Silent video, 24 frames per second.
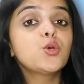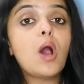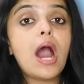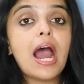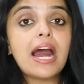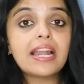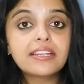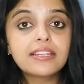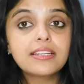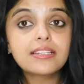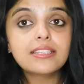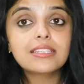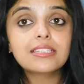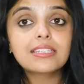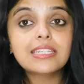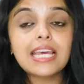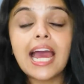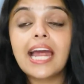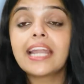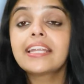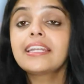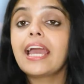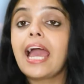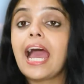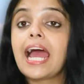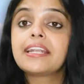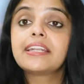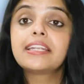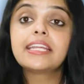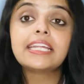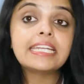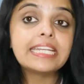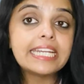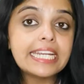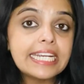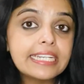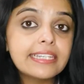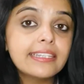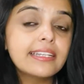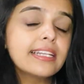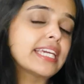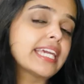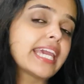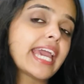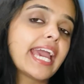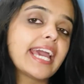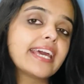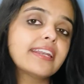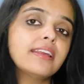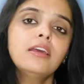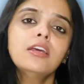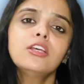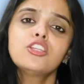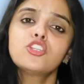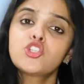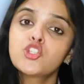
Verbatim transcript: to understand antenatal care,